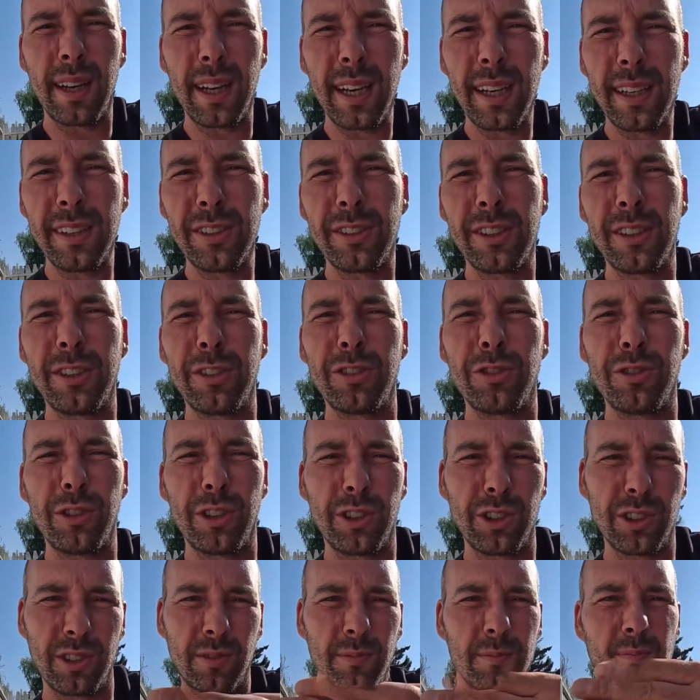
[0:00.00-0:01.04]
since
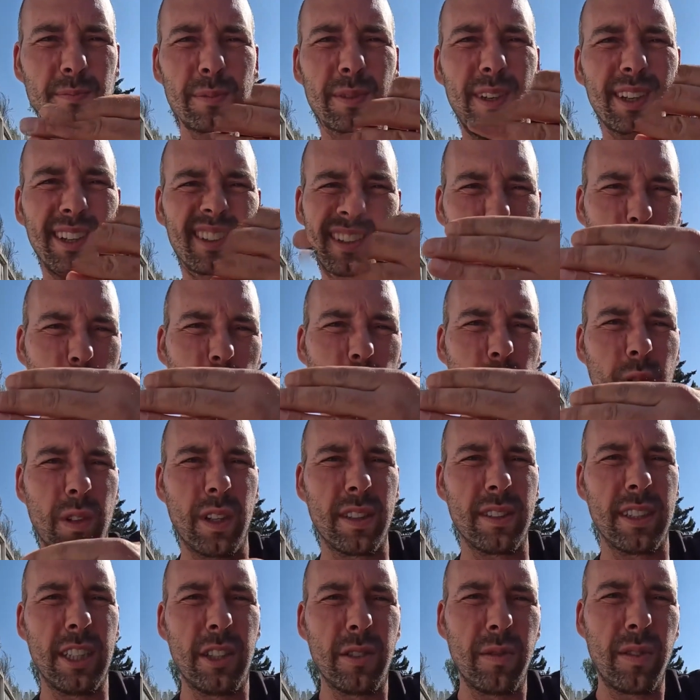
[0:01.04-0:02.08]
the lake
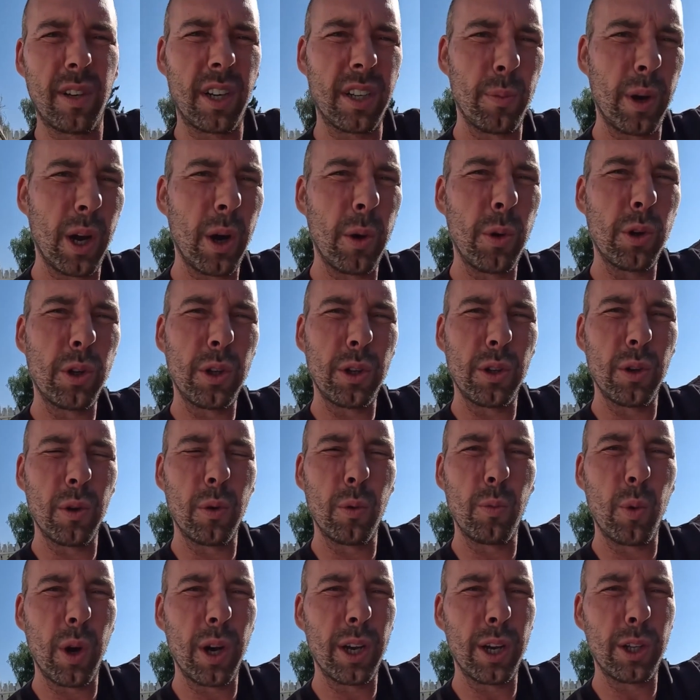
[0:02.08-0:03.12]
is about
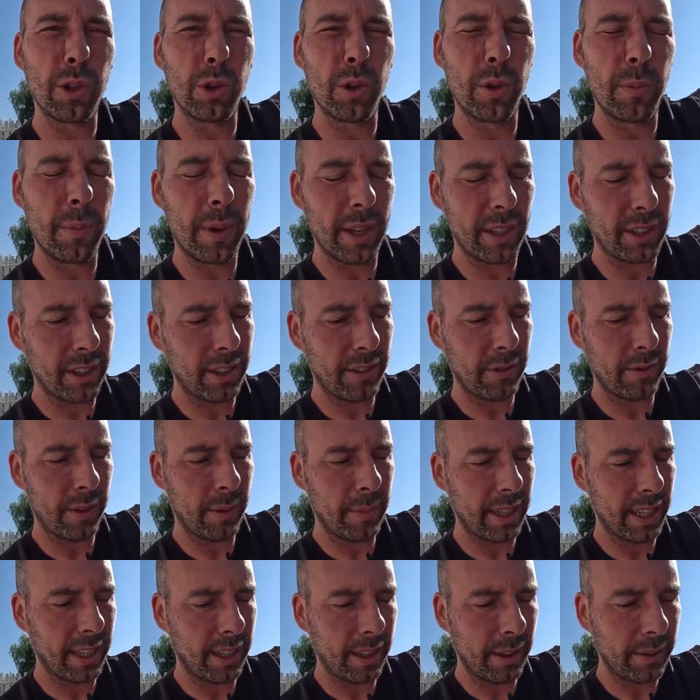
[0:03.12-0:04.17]
100 meters from
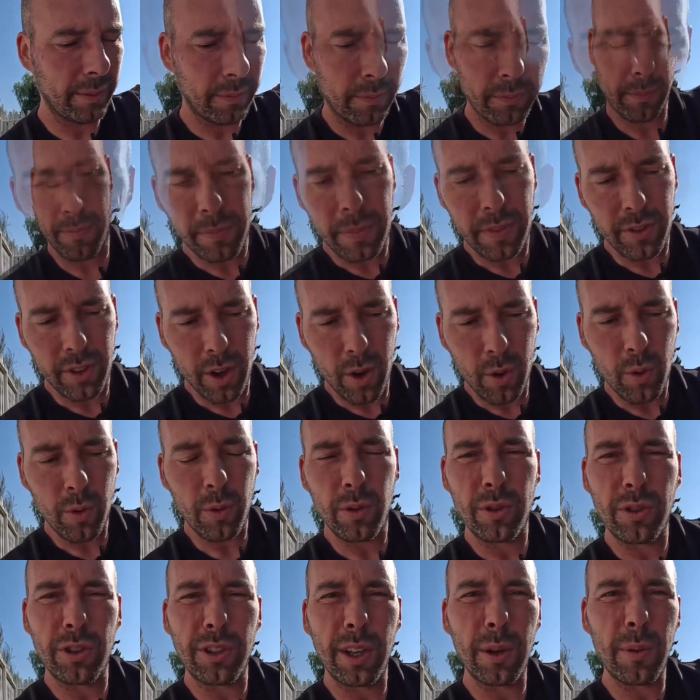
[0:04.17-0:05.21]
here. So
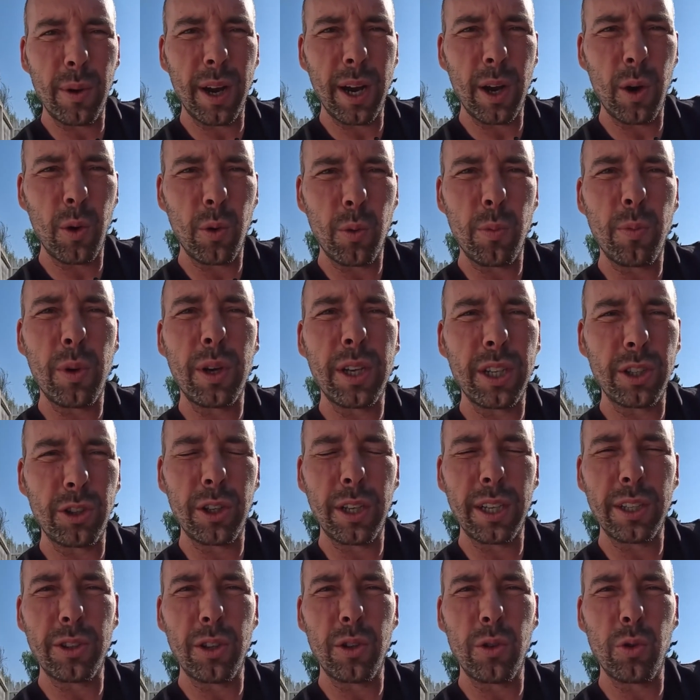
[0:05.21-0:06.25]
somehow we need to
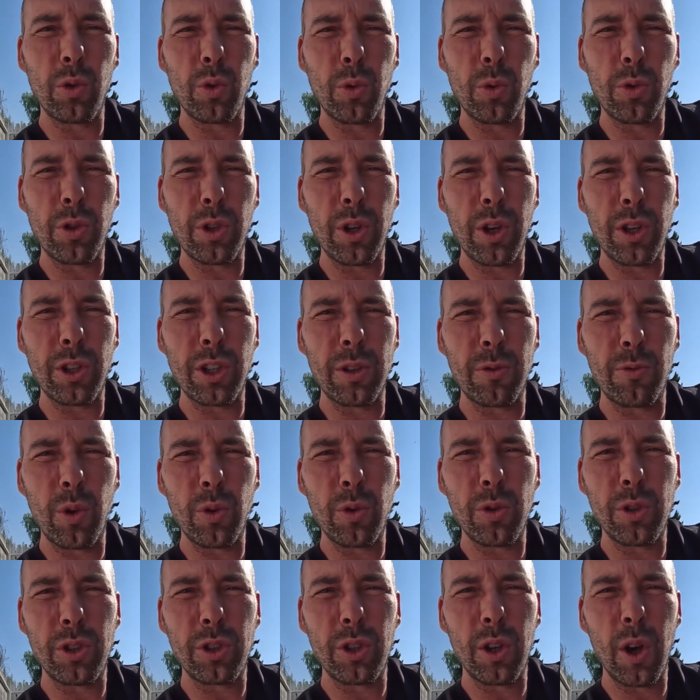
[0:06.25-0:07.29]
get the 230
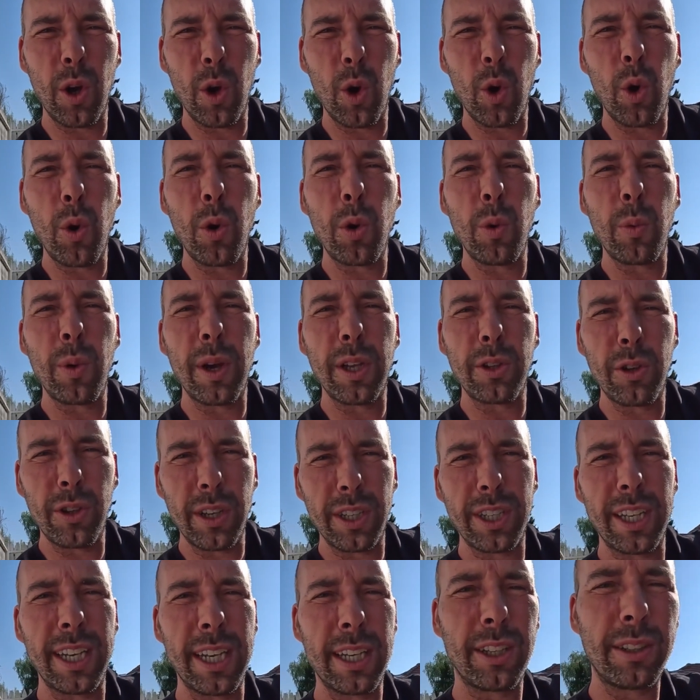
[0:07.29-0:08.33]
volts all the way to the
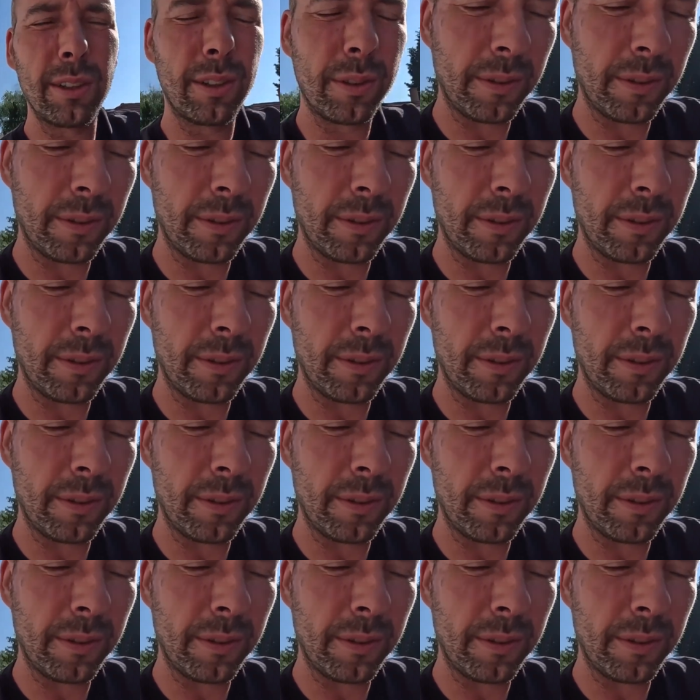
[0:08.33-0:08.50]
gate.